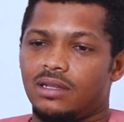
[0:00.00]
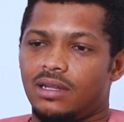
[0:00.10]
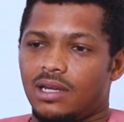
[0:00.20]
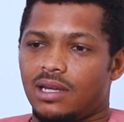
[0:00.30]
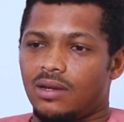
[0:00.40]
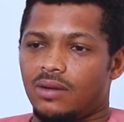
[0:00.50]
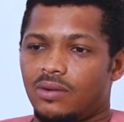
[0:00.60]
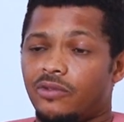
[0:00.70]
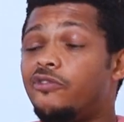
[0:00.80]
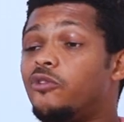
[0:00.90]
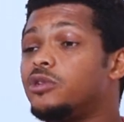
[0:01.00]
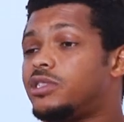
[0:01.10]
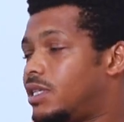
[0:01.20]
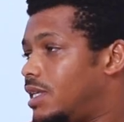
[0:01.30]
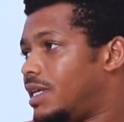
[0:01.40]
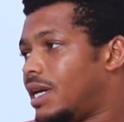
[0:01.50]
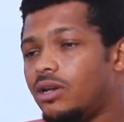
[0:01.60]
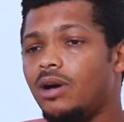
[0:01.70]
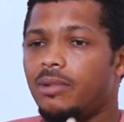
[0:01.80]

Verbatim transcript: The unfortunately, I know.